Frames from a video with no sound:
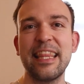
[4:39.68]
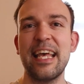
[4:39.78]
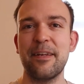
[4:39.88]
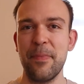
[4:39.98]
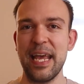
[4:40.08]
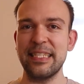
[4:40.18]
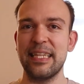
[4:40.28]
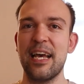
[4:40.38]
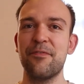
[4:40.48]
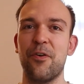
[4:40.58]
That makes
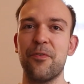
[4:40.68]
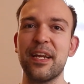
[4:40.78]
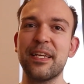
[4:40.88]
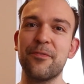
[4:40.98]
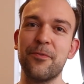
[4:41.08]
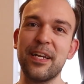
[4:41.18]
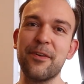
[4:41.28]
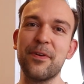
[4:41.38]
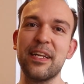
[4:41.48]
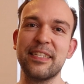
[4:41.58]
life already
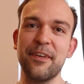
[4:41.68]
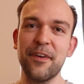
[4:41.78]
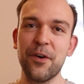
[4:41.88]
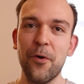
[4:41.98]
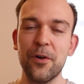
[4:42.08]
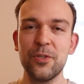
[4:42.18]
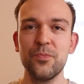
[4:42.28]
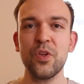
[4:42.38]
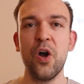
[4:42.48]
really difficult.